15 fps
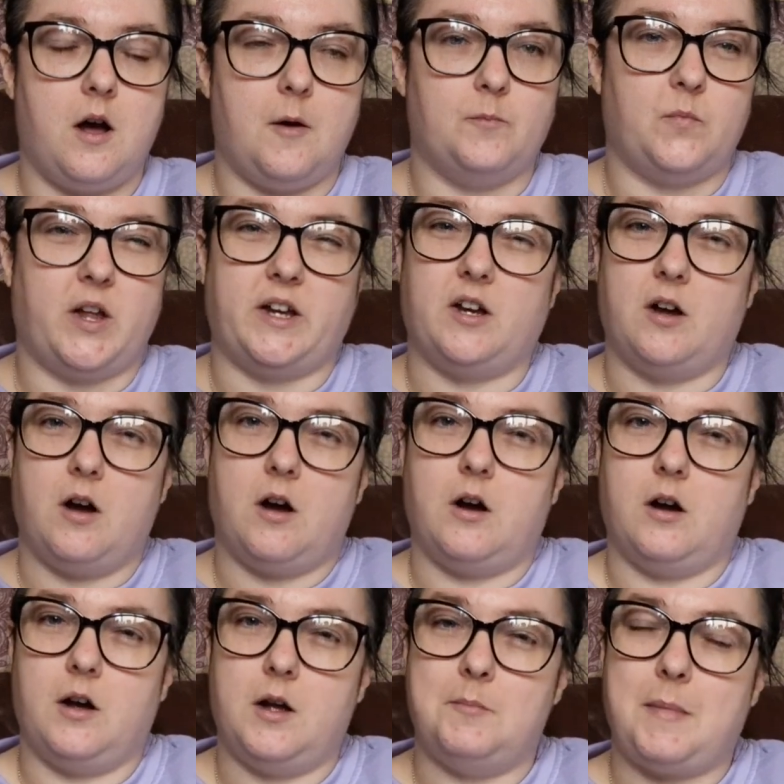like,
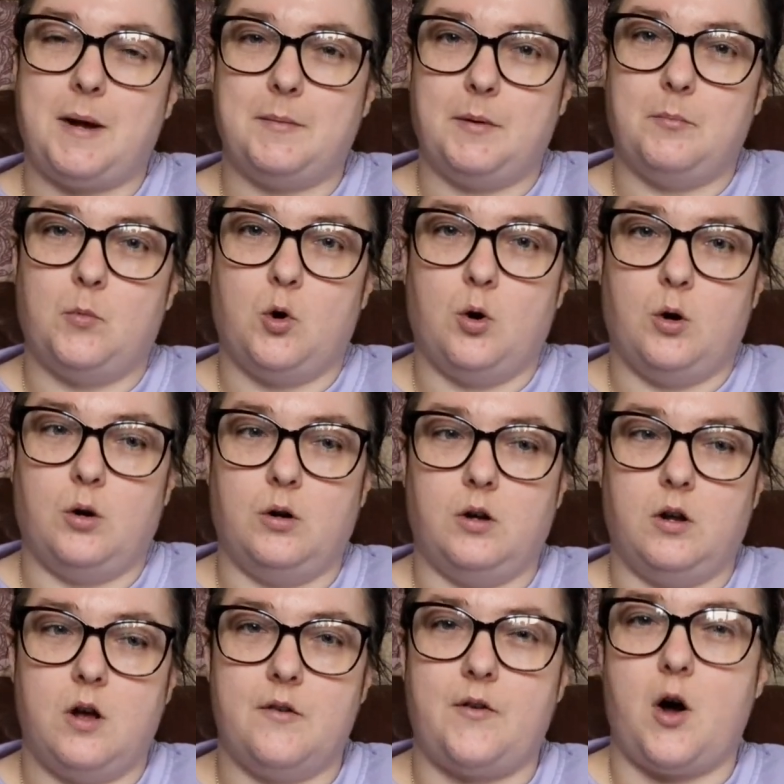it might be more
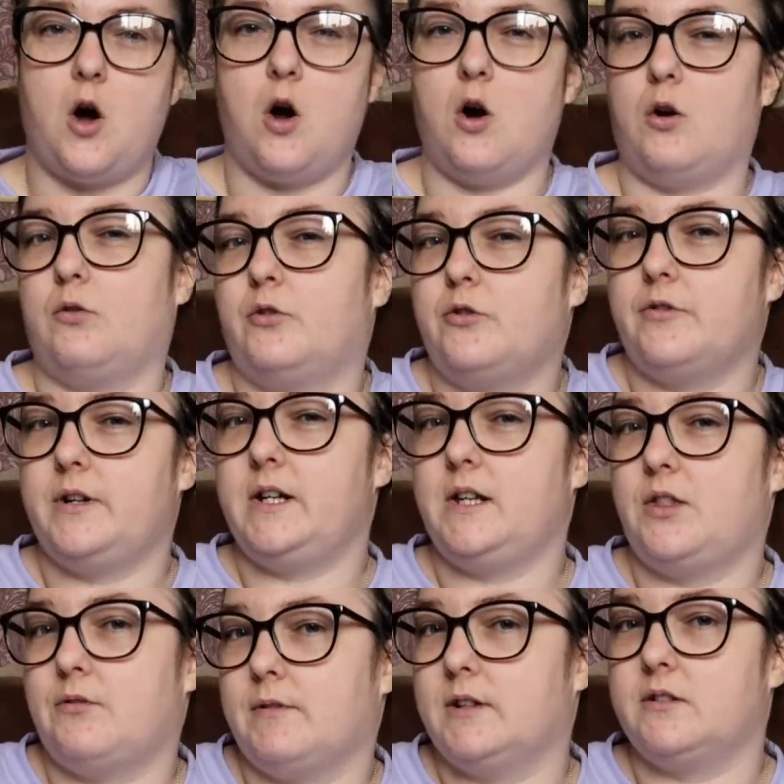of a horror-y,
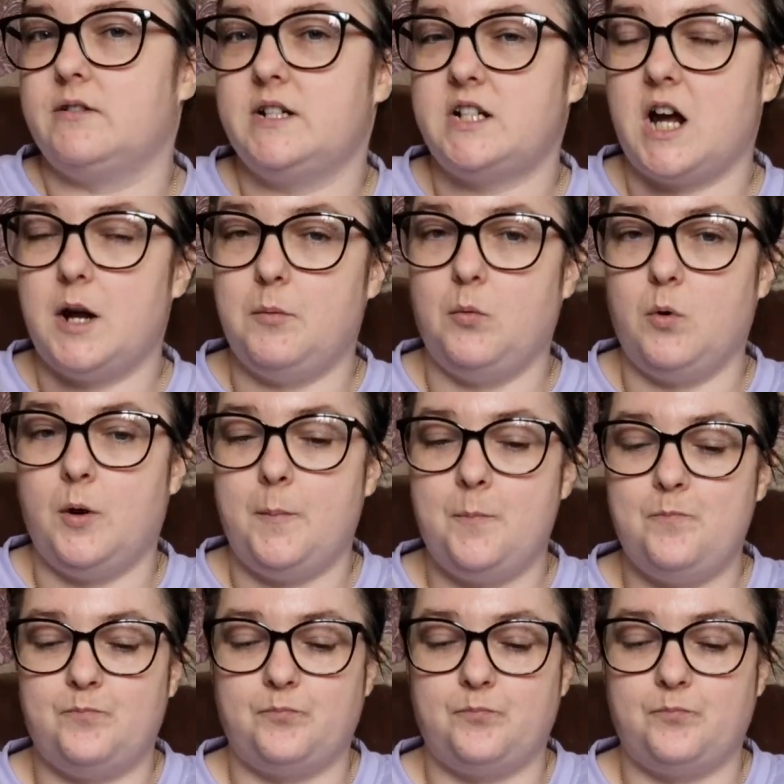thrillery type one.